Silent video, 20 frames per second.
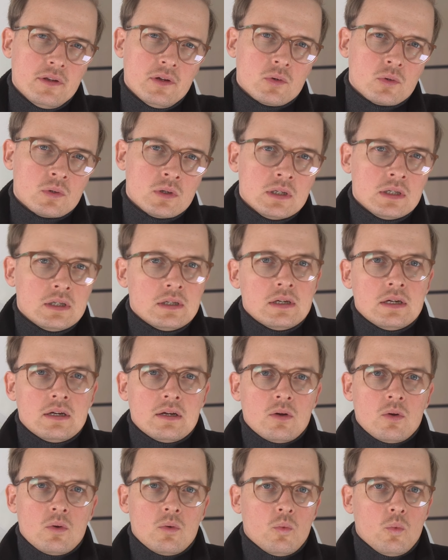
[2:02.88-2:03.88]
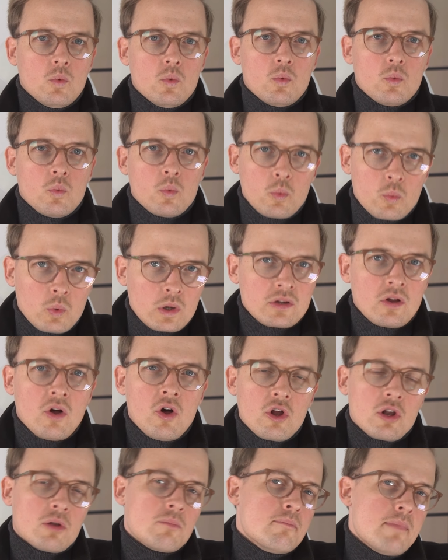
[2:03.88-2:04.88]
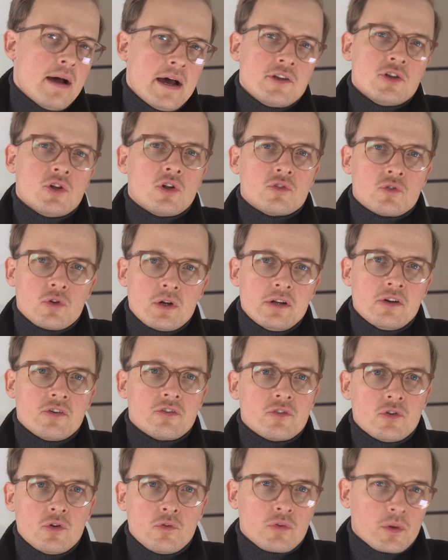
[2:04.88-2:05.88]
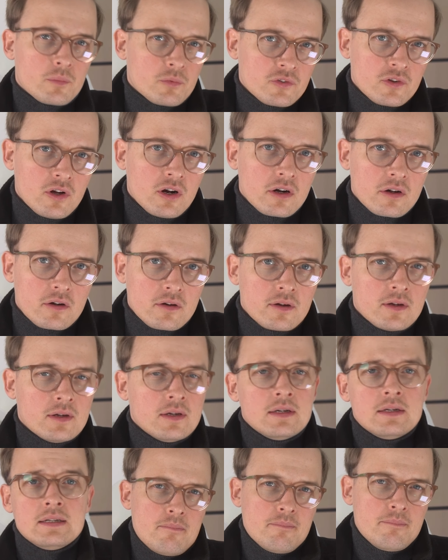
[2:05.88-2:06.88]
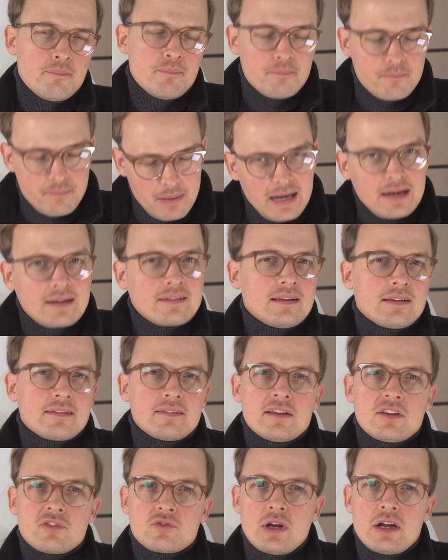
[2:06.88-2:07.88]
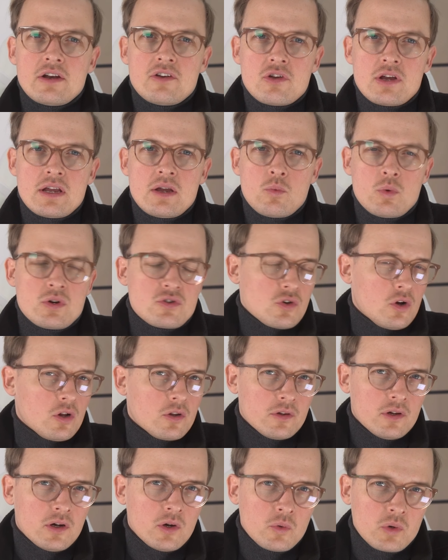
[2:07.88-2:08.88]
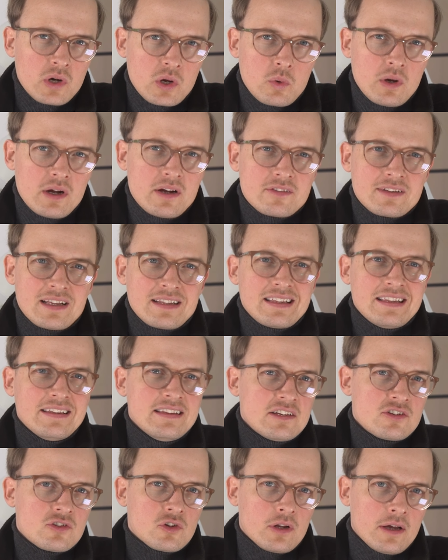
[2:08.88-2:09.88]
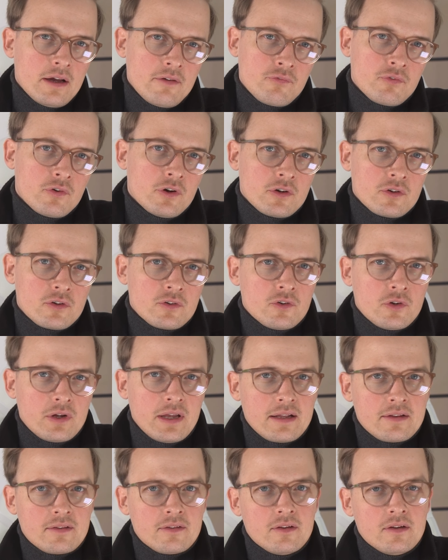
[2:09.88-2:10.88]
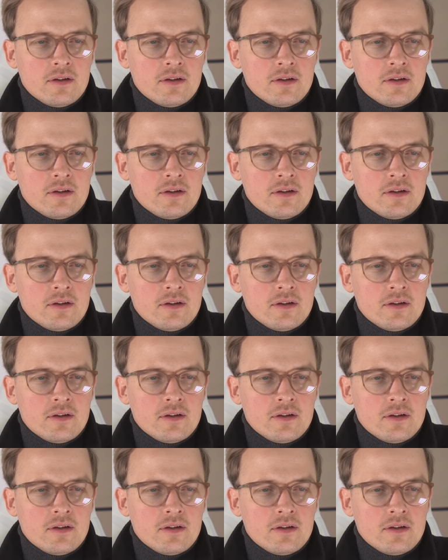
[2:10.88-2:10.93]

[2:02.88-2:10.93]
do, what all manual traders do from start. Backtesting a strategy, which you all know, requires that initial effort to get